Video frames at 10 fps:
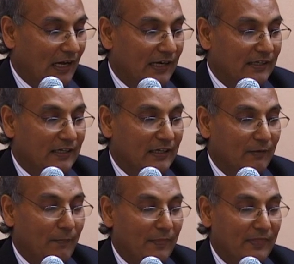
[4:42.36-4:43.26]
And
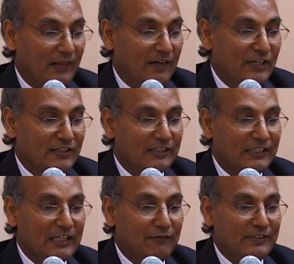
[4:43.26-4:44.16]

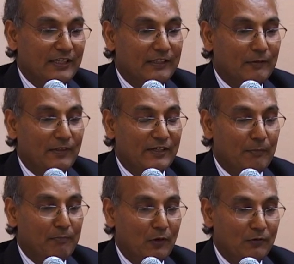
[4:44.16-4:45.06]
recently there's
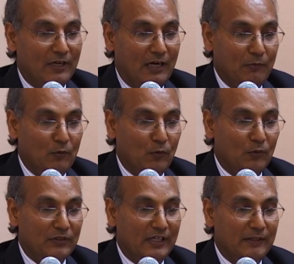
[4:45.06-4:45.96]
a program
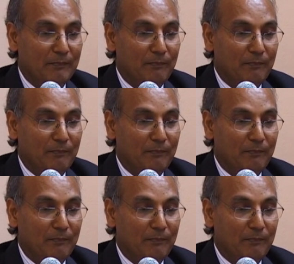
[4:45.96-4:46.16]
called